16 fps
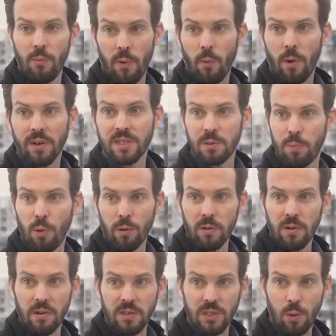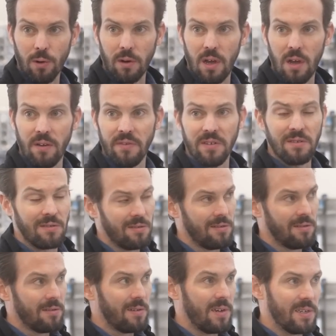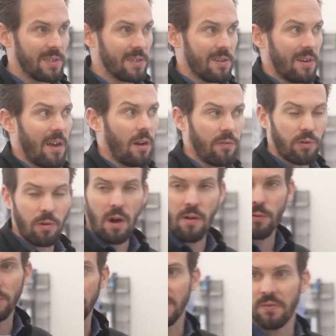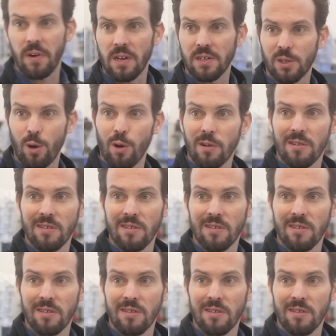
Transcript: We want to support and show our love, and he's a hell of a driver and it's a fast car.